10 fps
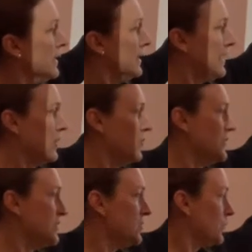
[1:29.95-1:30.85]

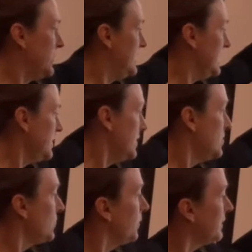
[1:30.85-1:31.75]
increases with distance
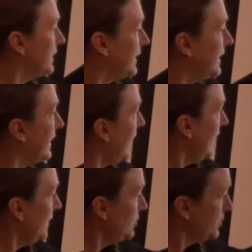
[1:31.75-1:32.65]
from the leading
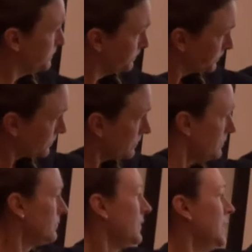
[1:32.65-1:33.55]
edge,
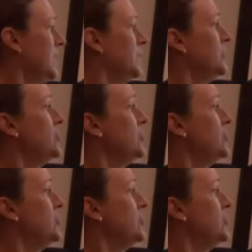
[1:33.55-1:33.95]
and it's